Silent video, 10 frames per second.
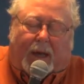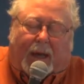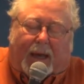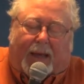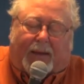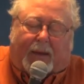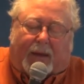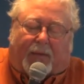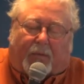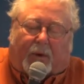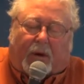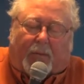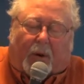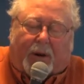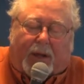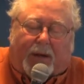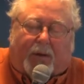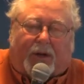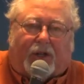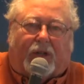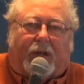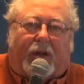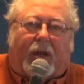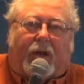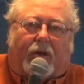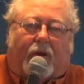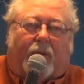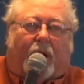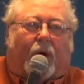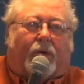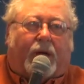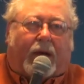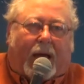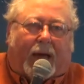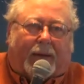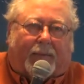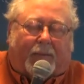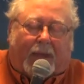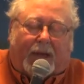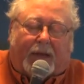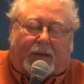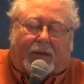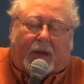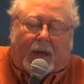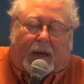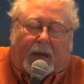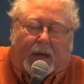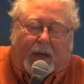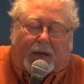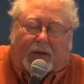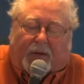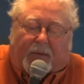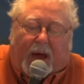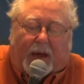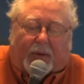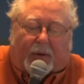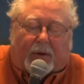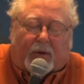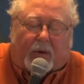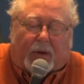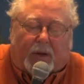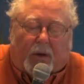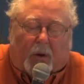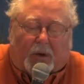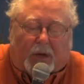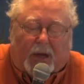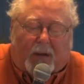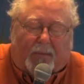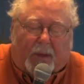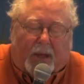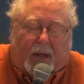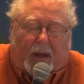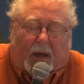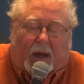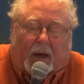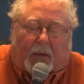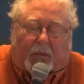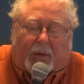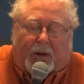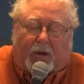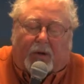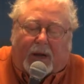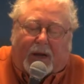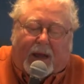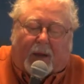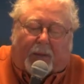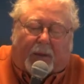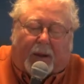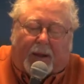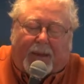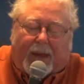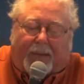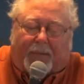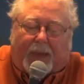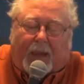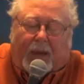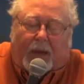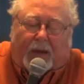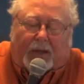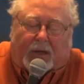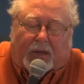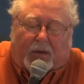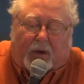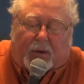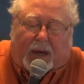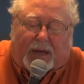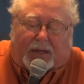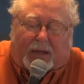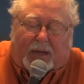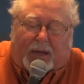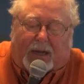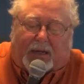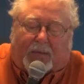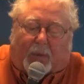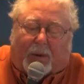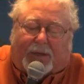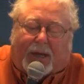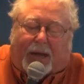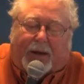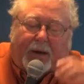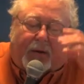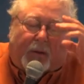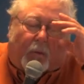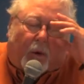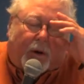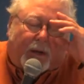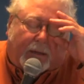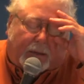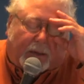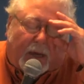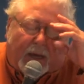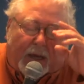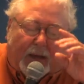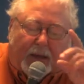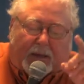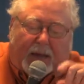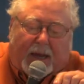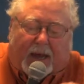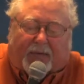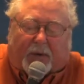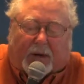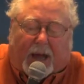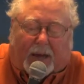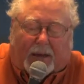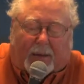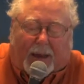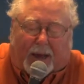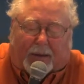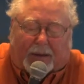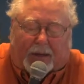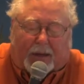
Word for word: And if we're a born-again Christian, you belong to God. He's, he's your Father. You can go to him uh, when you need help. Amen. See, you, he's, he points out here the warnings that they had forgotten about